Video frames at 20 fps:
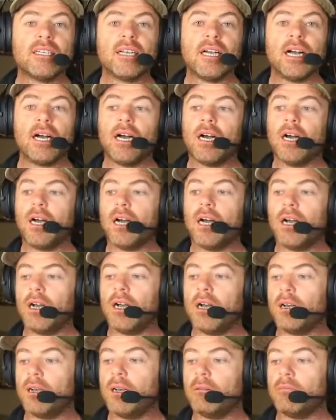
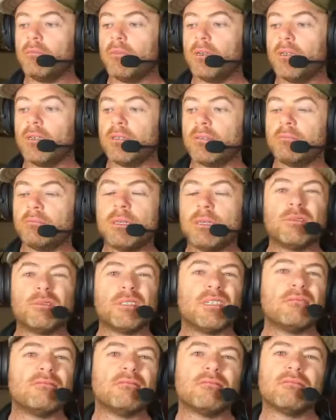people
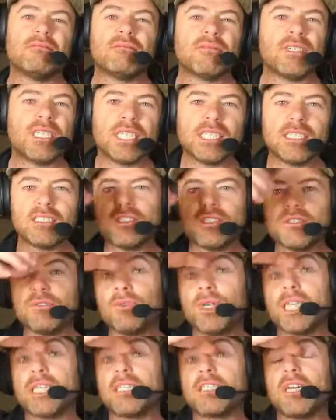don't really do
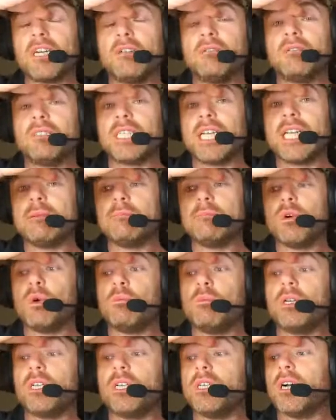ringtones anymore,
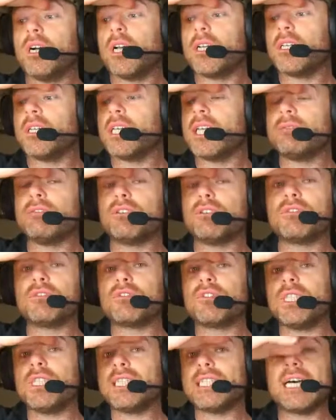but I can give you a
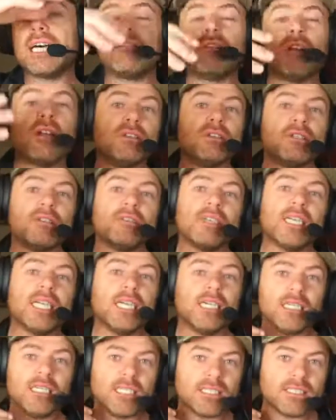free download of it,
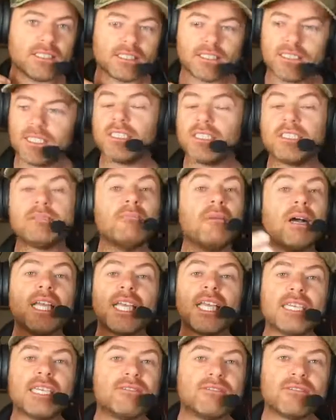and it's my
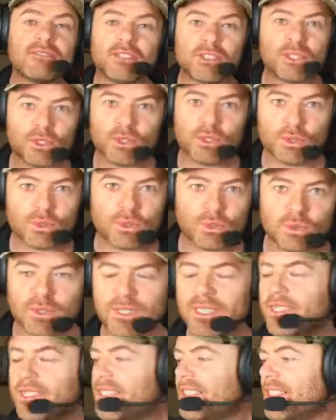gift to you.
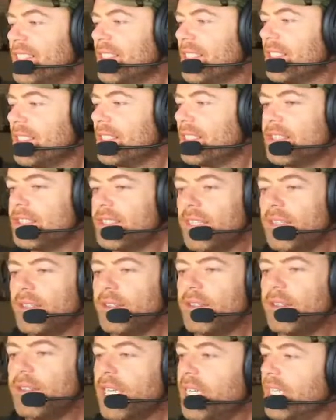
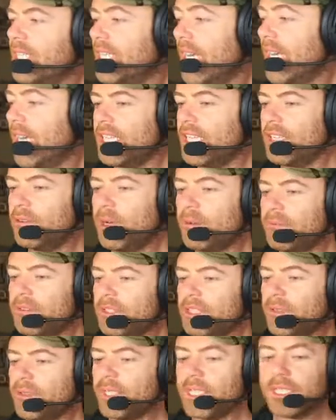So you up for
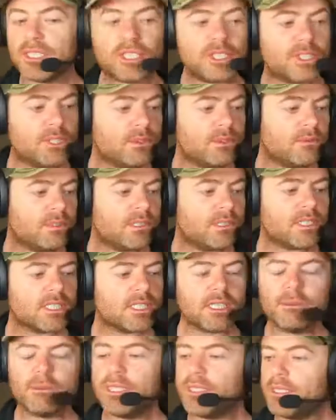doing a tune?
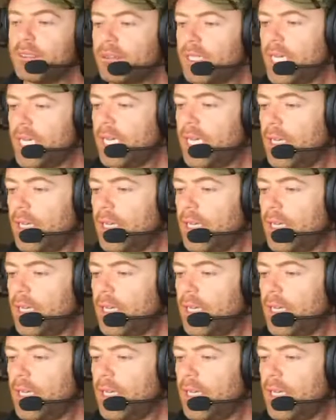Shall we do that?